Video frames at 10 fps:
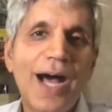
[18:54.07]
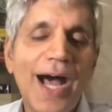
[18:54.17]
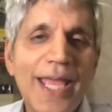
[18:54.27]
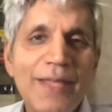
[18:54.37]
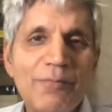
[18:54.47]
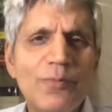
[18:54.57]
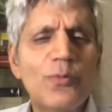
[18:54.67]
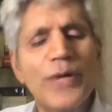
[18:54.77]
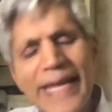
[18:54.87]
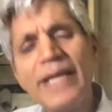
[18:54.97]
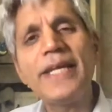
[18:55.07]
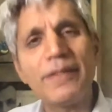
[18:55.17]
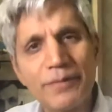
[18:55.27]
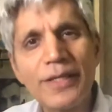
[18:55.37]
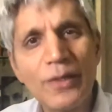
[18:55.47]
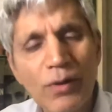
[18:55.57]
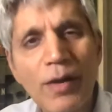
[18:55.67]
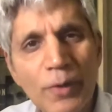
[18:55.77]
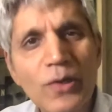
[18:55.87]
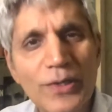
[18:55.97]
I rarely,
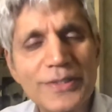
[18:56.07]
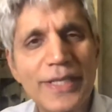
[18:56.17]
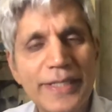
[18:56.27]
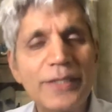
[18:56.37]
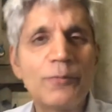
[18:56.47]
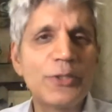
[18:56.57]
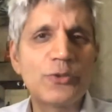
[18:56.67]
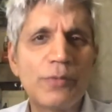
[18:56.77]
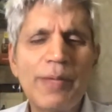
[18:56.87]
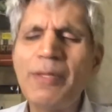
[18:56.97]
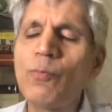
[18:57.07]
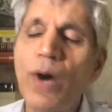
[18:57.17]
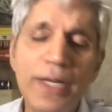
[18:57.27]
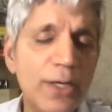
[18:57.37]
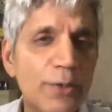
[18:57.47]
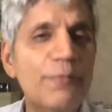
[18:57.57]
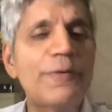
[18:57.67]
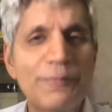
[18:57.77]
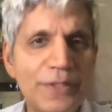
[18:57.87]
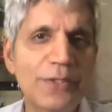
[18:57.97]
come across an individual, maybe 1 out of
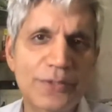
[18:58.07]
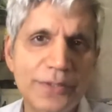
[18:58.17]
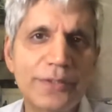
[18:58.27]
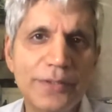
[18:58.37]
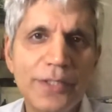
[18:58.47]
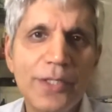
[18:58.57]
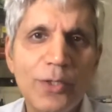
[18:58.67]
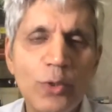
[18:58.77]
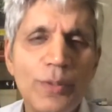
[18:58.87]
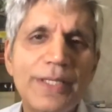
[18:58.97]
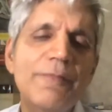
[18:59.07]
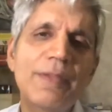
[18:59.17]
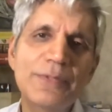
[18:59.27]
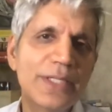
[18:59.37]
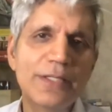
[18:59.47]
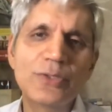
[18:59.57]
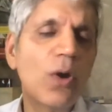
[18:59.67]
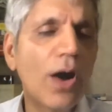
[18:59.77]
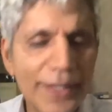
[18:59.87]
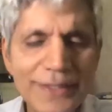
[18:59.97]
50 or so, who will give themselves
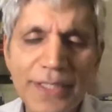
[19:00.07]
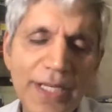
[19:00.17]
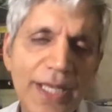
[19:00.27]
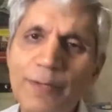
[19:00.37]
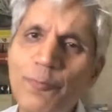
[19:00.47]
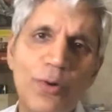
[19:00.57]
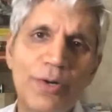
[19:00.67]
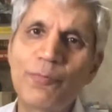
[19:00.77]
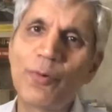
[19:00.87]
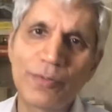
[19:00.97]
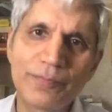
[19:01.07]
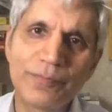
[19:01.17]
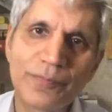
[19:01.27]
honestly like a 4-on-4.